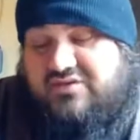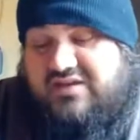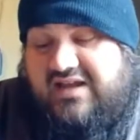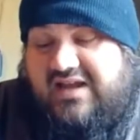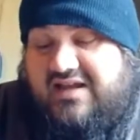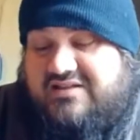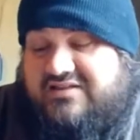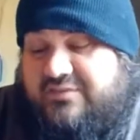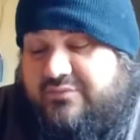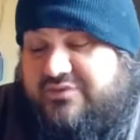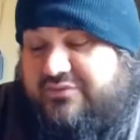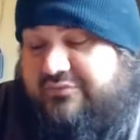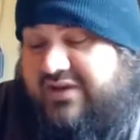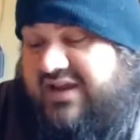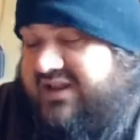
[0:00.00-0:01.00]
was the guys
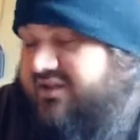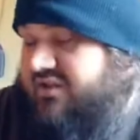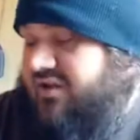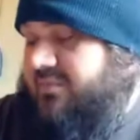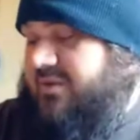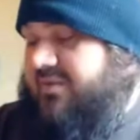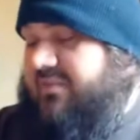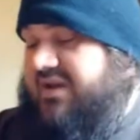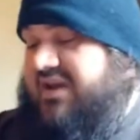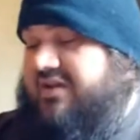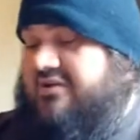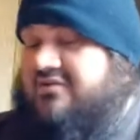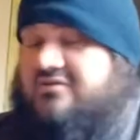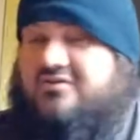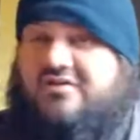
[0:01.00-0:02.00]
that was wrecking all my
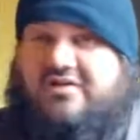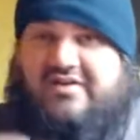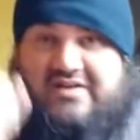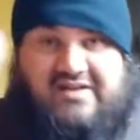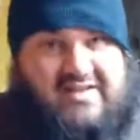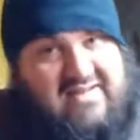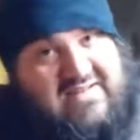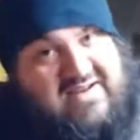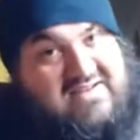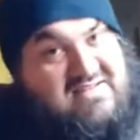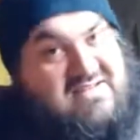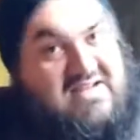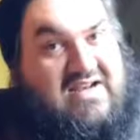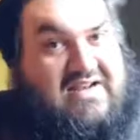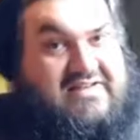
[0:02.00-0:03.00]
mail.
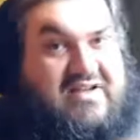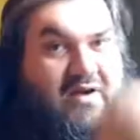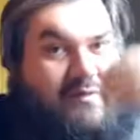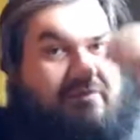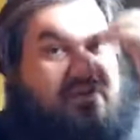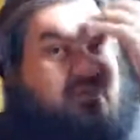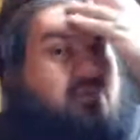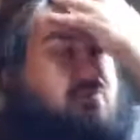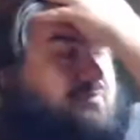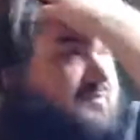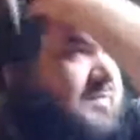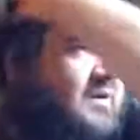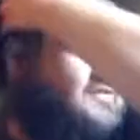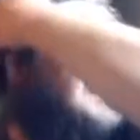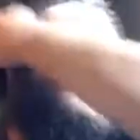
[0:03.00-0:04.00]
Like I said, I told the
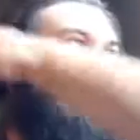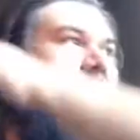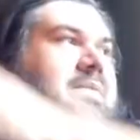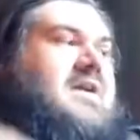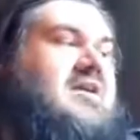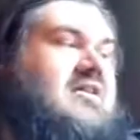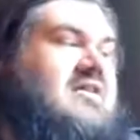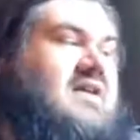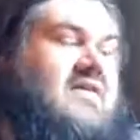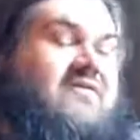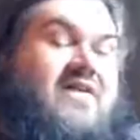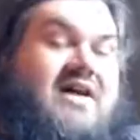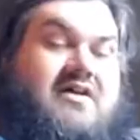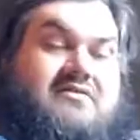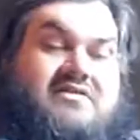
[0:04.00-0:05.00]
person up here, and
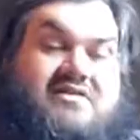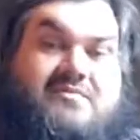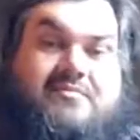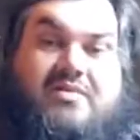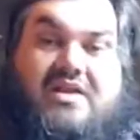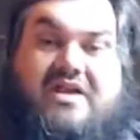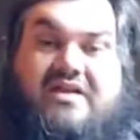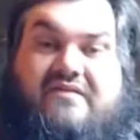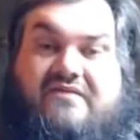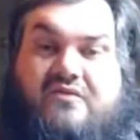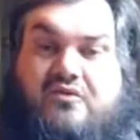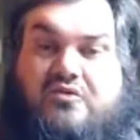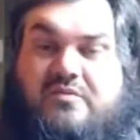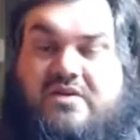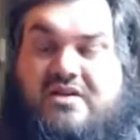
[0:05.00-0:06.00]
they filed a
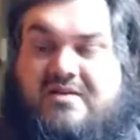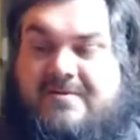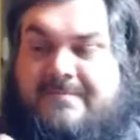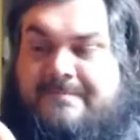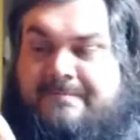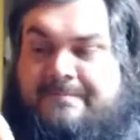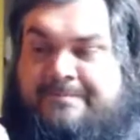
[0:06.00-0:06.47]
complaint for me.